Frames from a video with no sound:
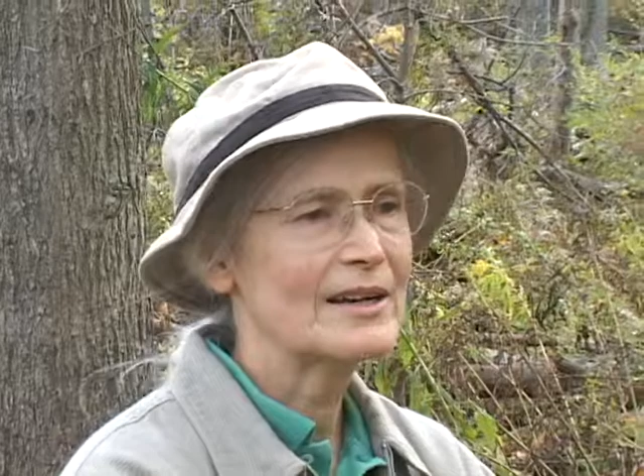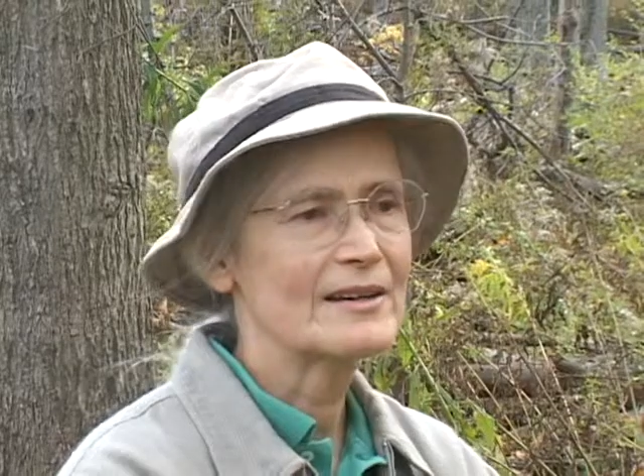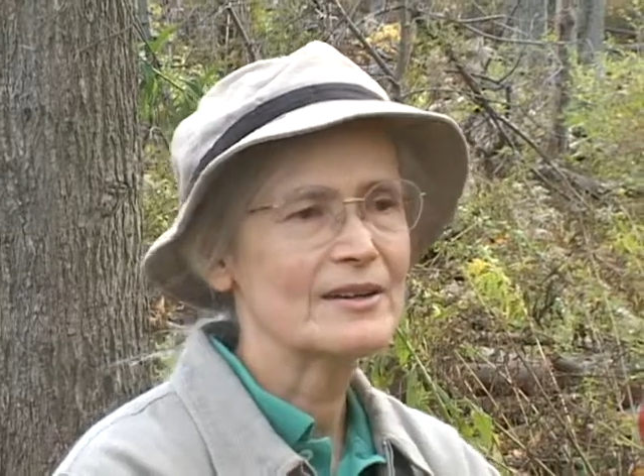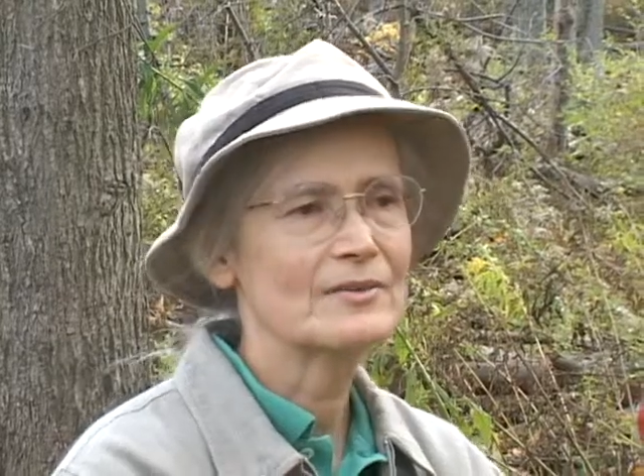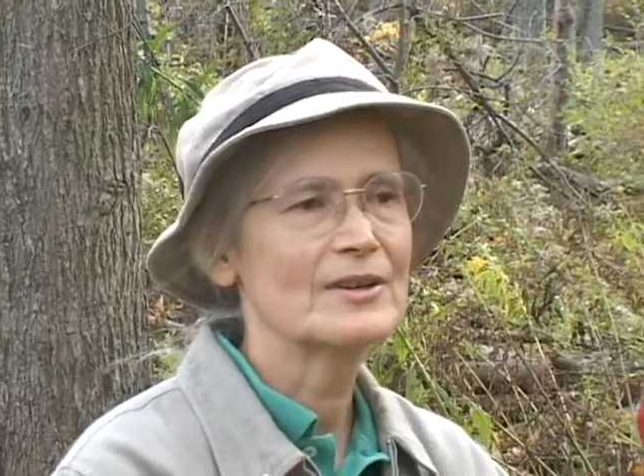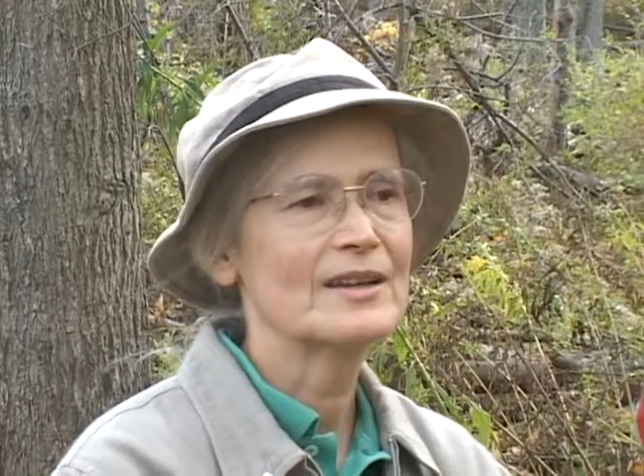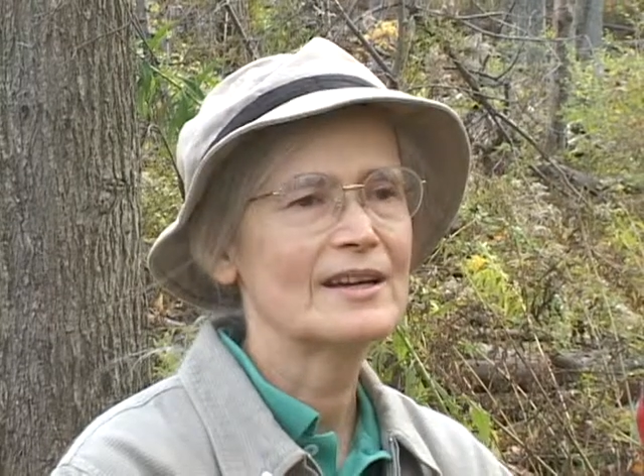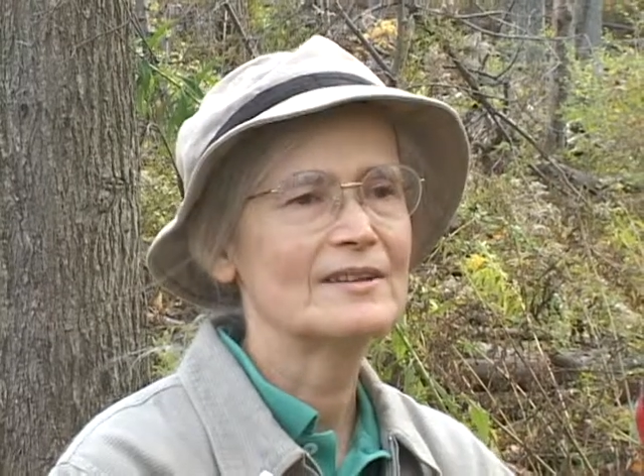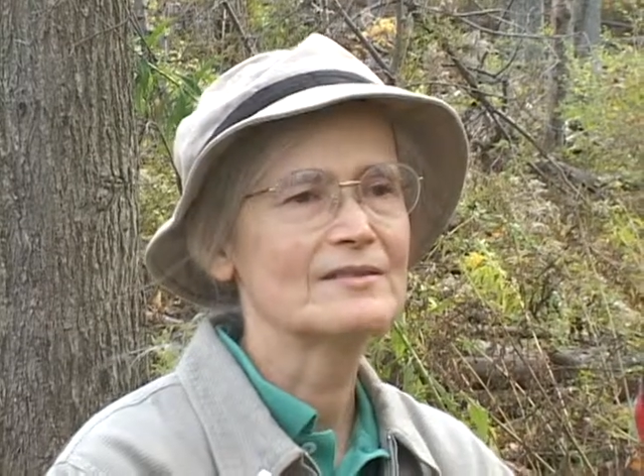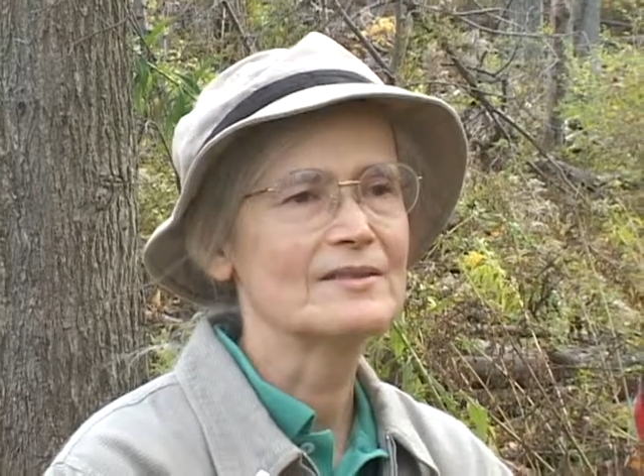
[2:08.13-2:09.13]

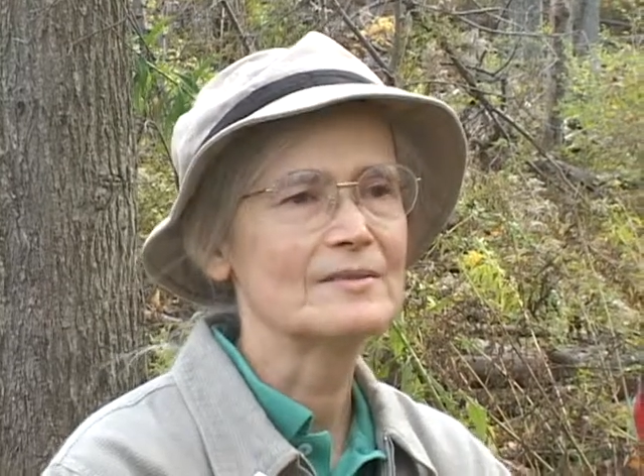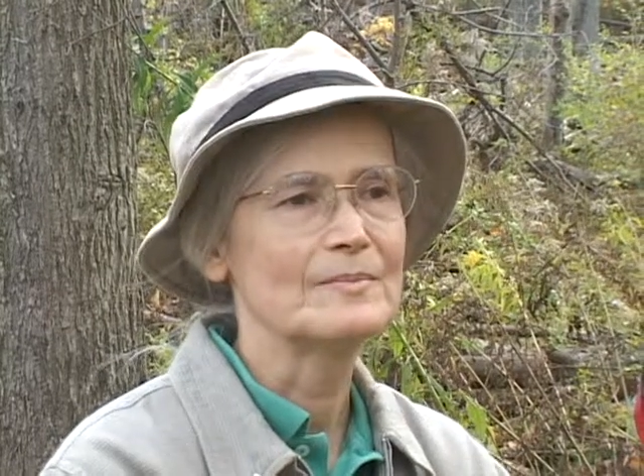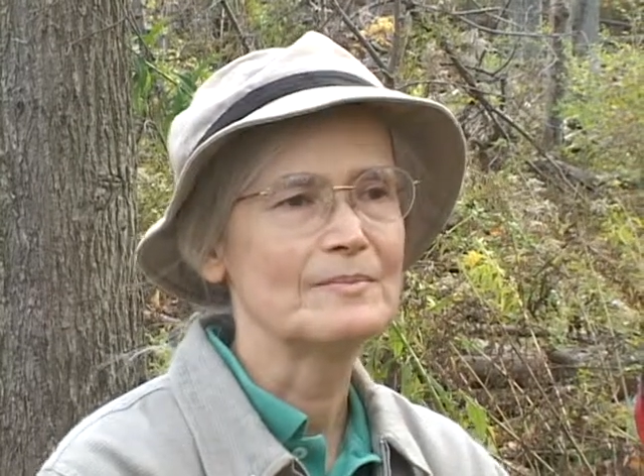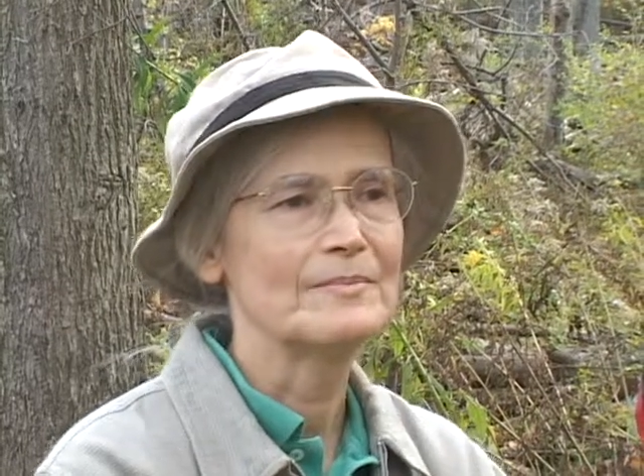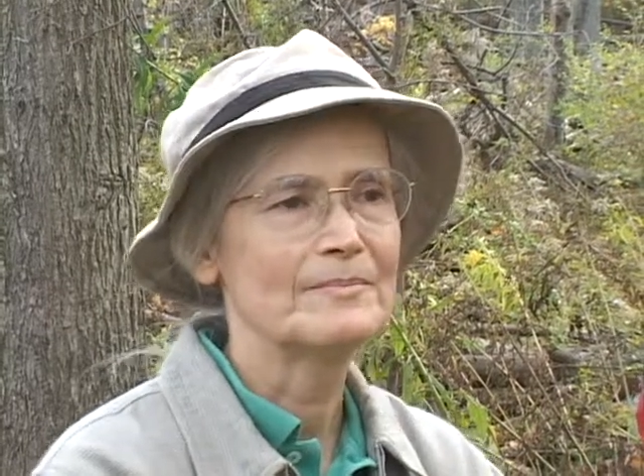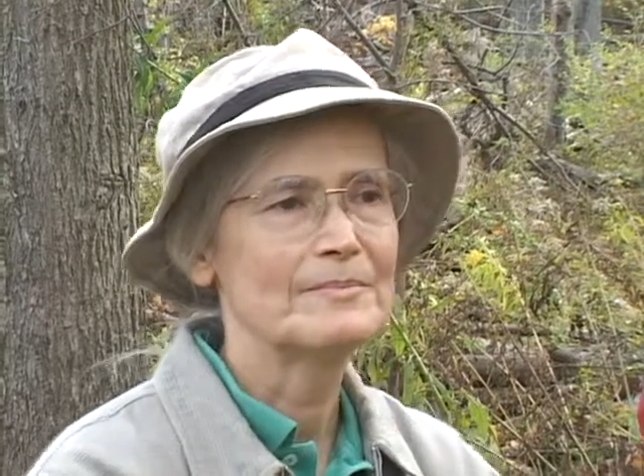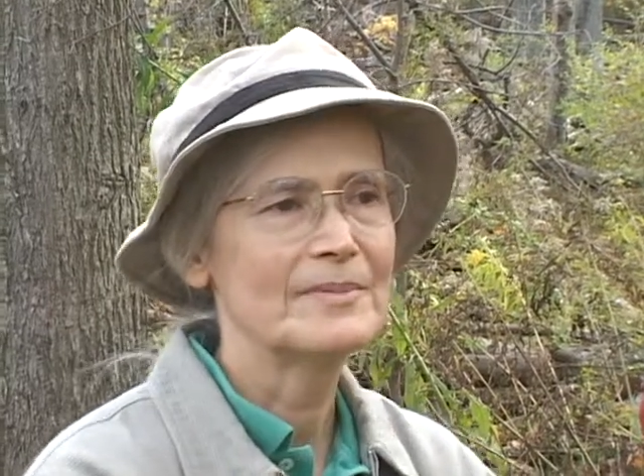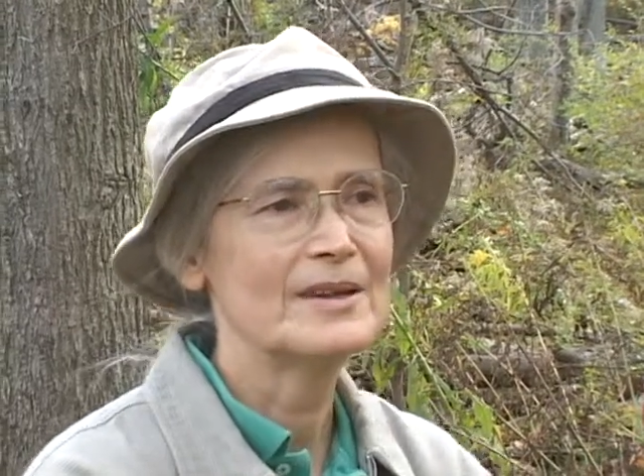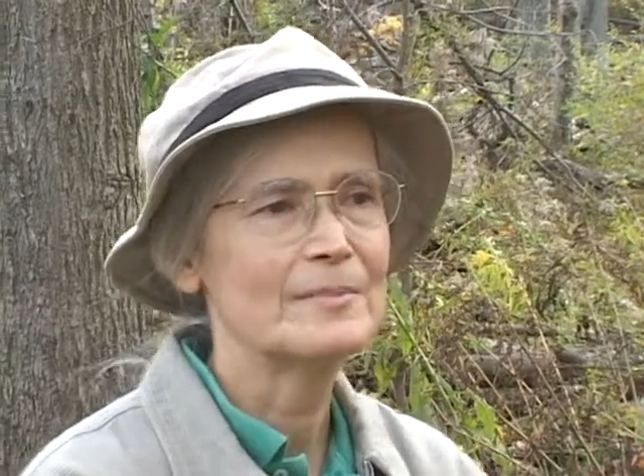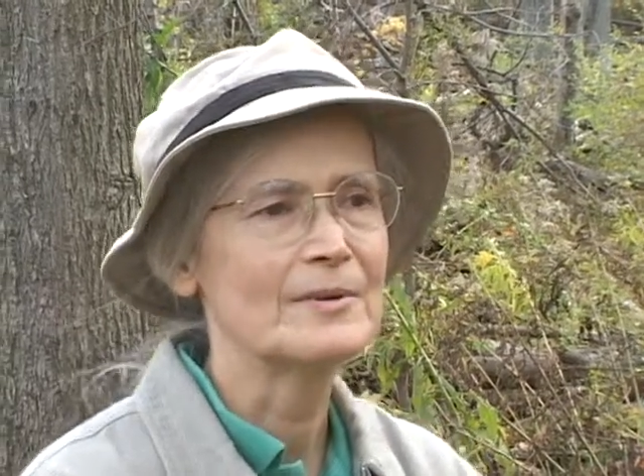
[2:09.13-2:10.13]
100,000
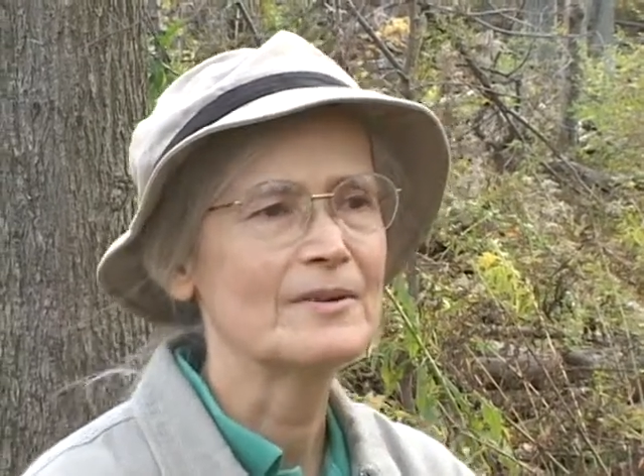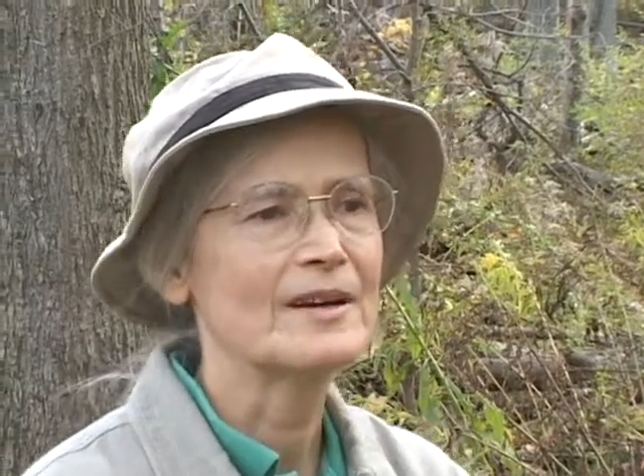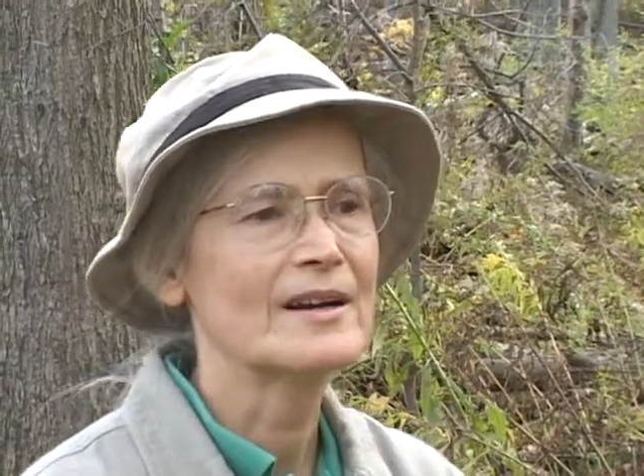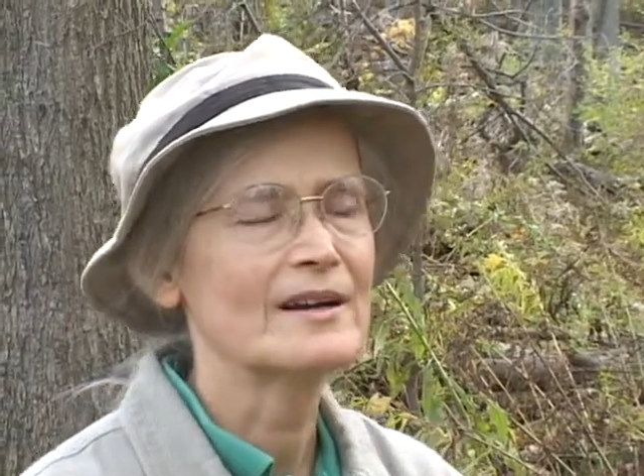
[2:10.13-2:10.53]
people